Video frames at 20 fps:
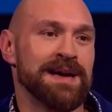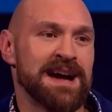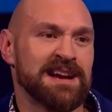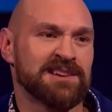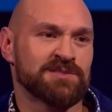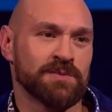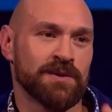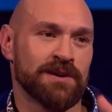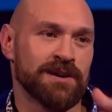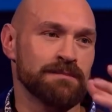my
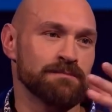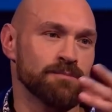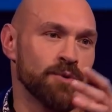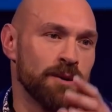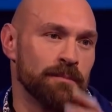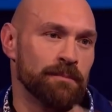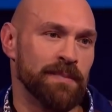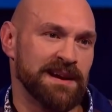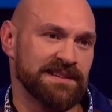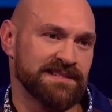eggs were in
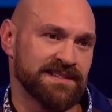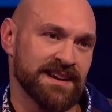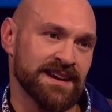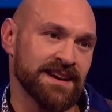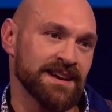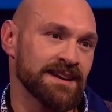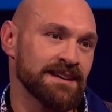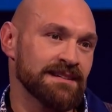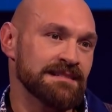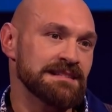one
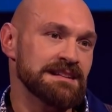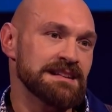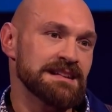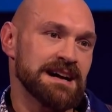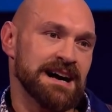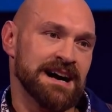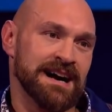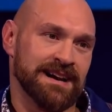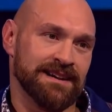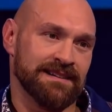basket. Yeah.
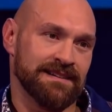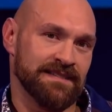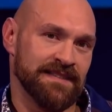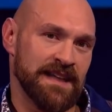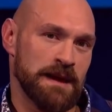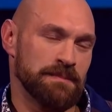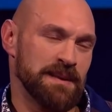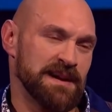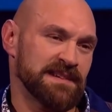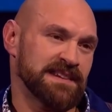And
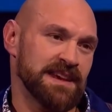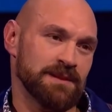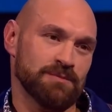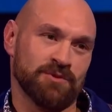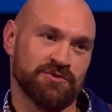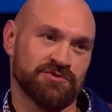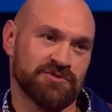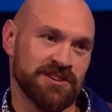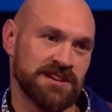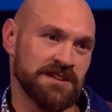that
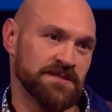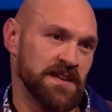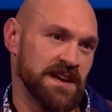basket was to